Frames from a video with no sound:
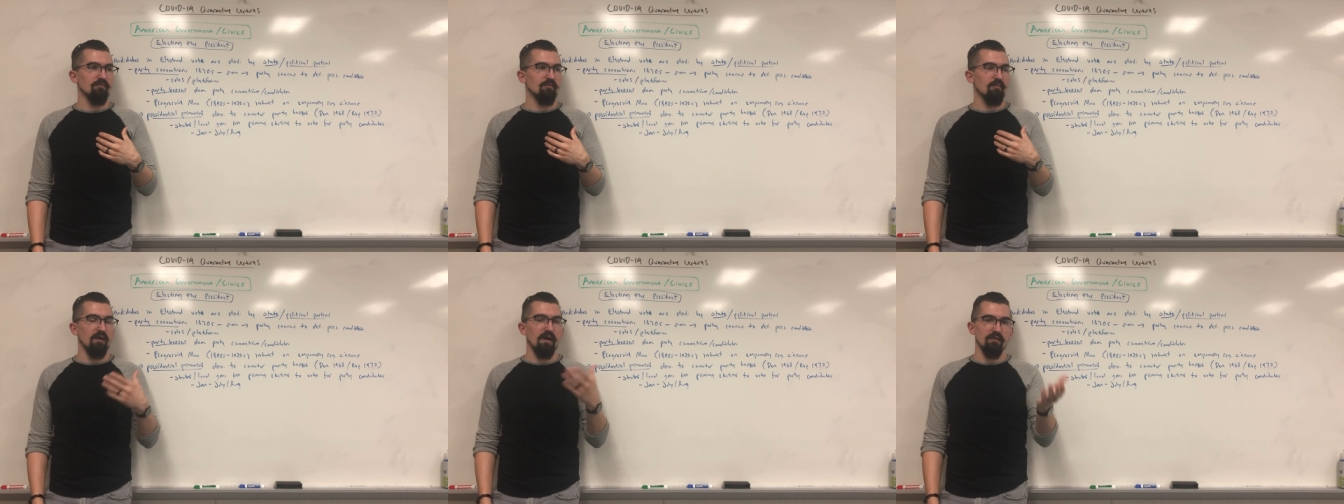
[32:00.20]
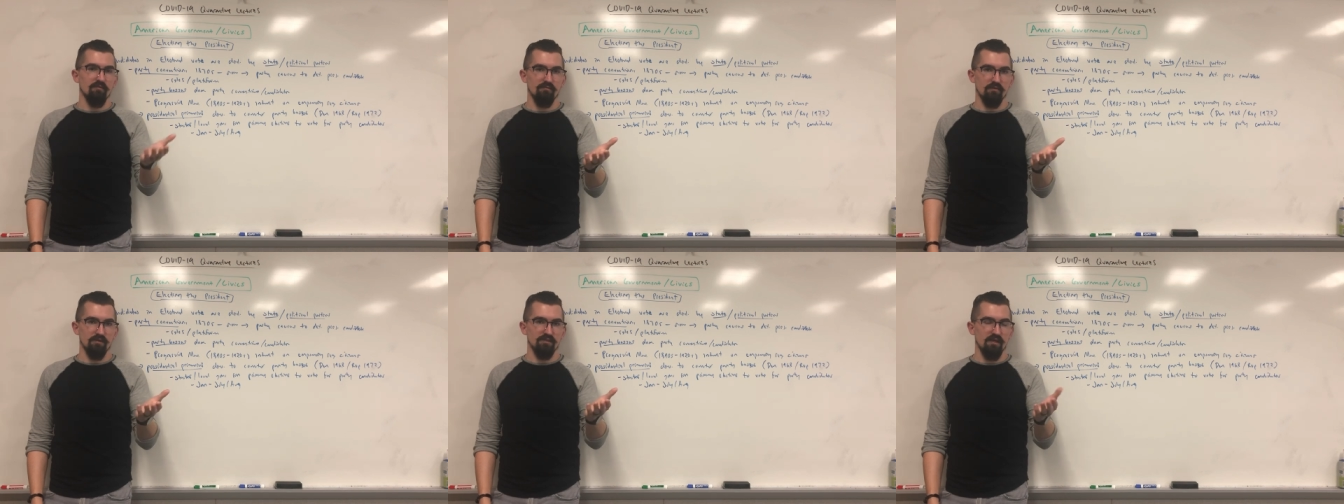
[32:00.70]
for Biden,
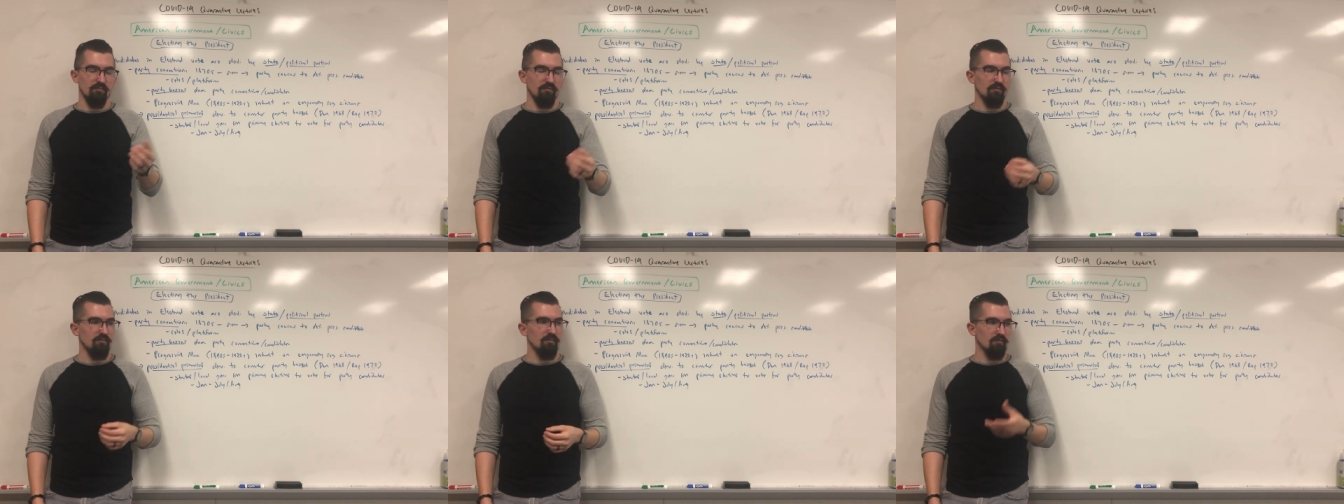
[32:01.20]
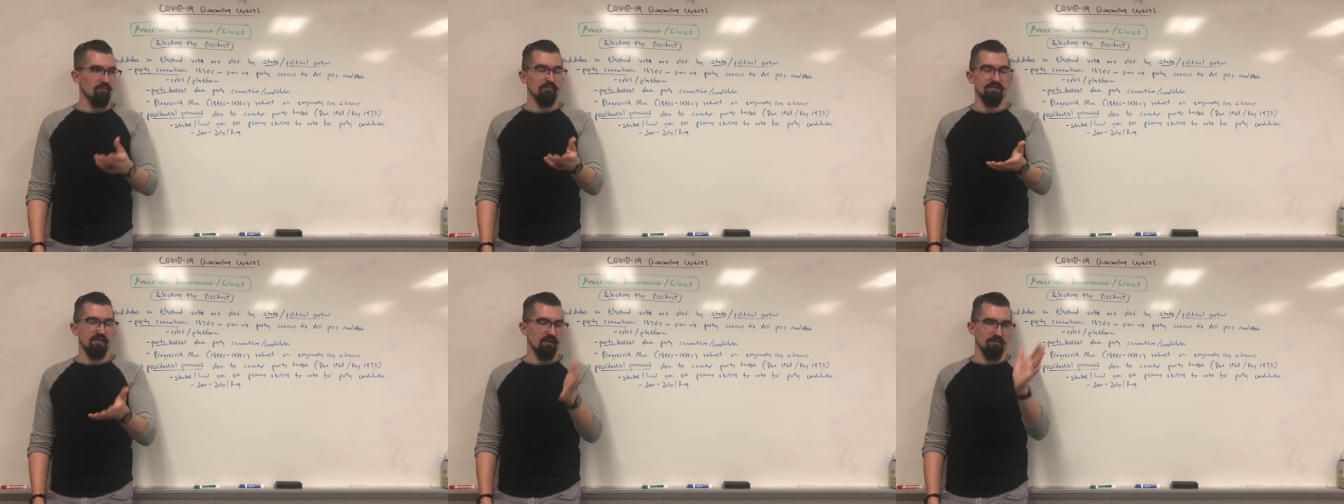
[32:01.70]
for example, or
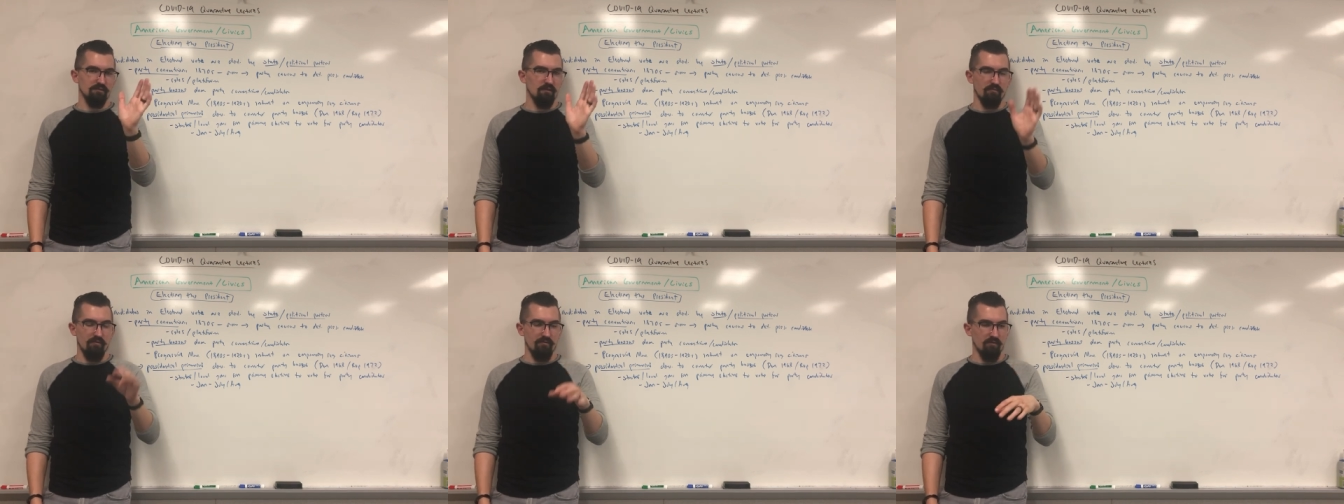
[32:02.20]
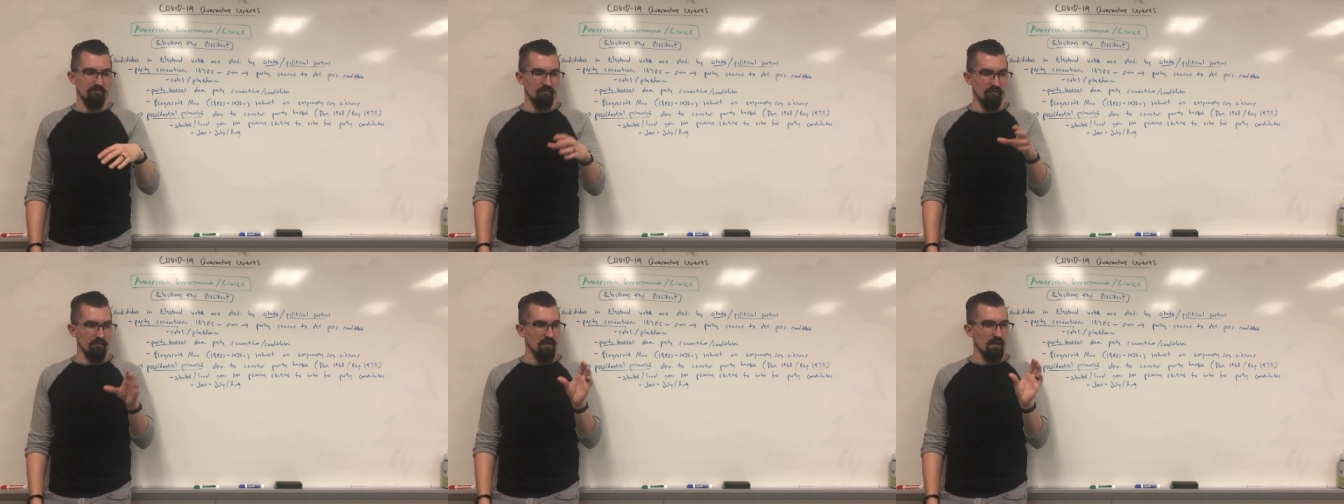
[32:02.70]
Sanders, whoever I voted
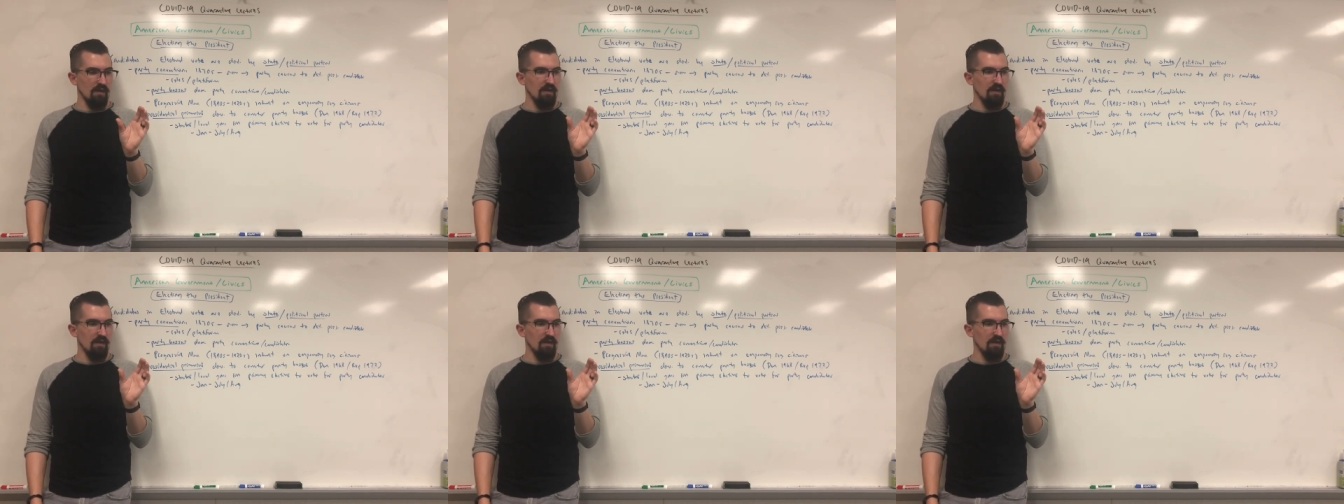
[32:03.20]
for,